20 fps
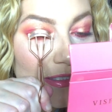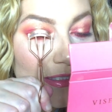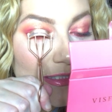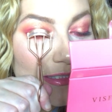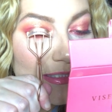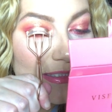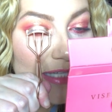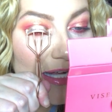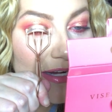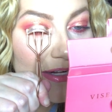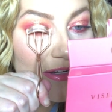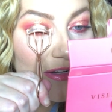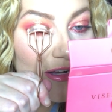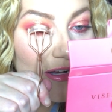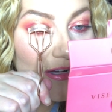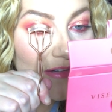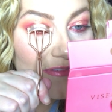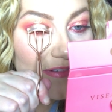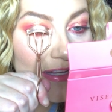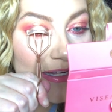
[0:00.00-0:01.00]
Signed
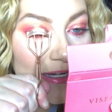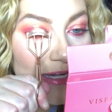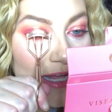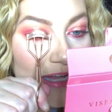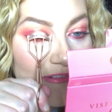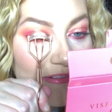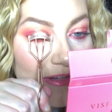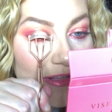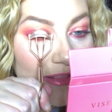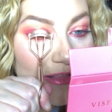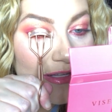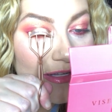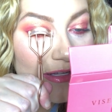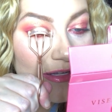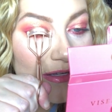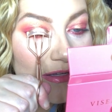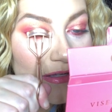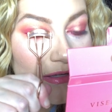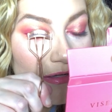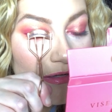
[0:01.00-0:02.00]
off and
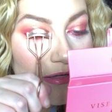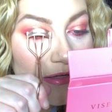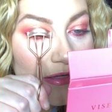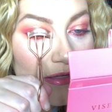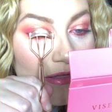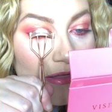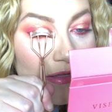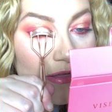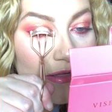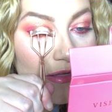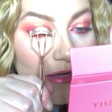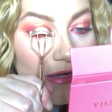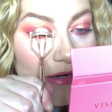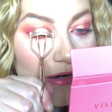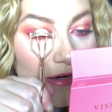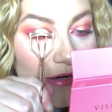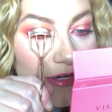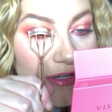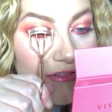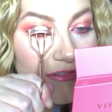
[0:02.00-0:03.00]
everything.
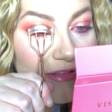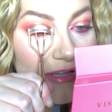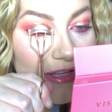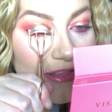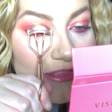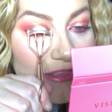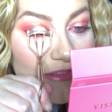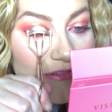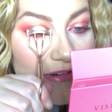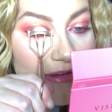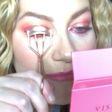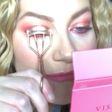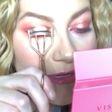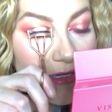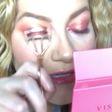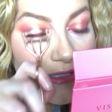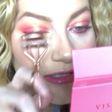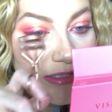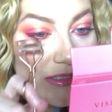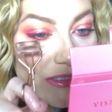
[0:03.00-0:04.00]
All right, you've got 3
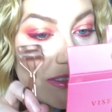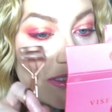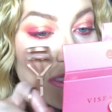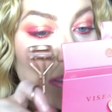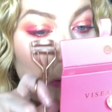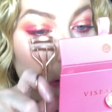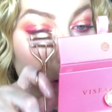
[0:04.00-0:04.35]
minutes.